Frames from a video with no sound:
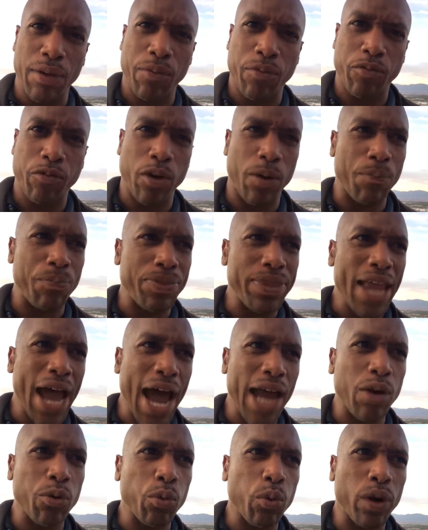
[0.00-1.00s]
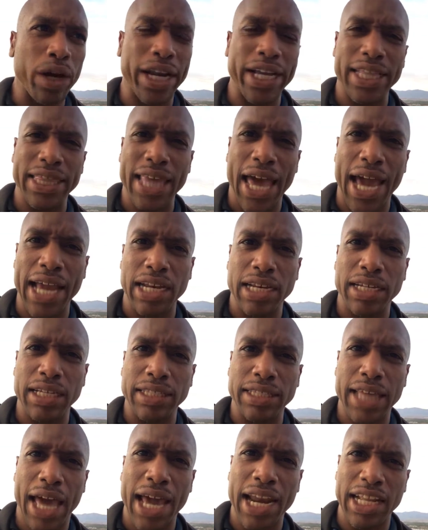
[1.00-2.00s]
from not wanting that
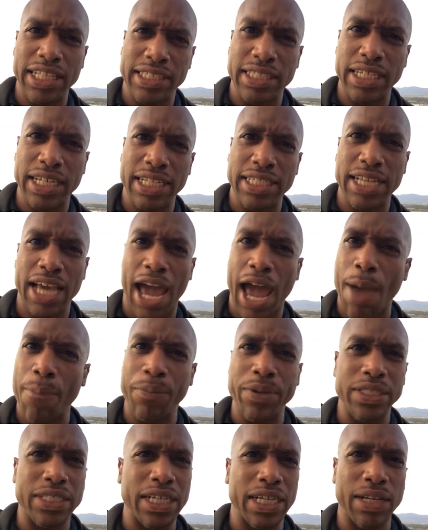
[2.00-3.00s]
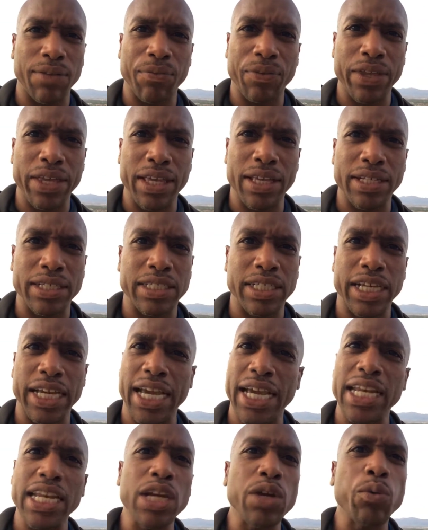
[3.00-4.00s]
incident to happen to
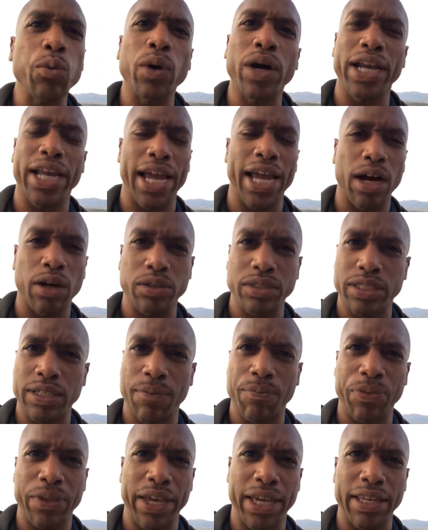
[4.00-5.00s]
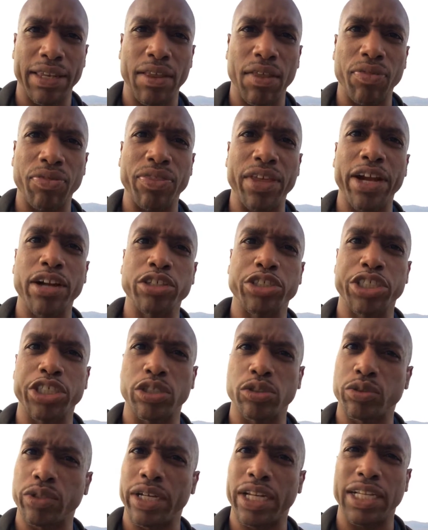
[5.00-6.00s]
anyone else and their
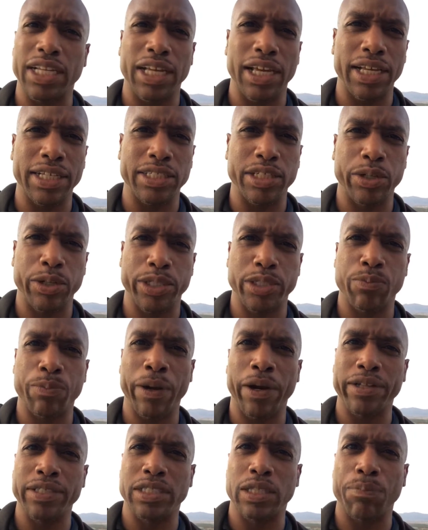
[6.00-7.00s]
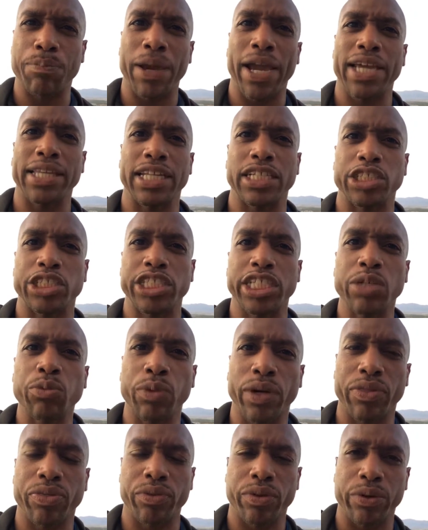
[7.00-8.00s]
children, to experience the pain that she
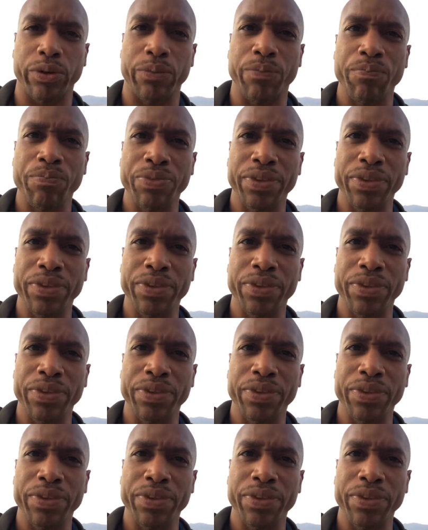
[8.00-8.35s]
went through.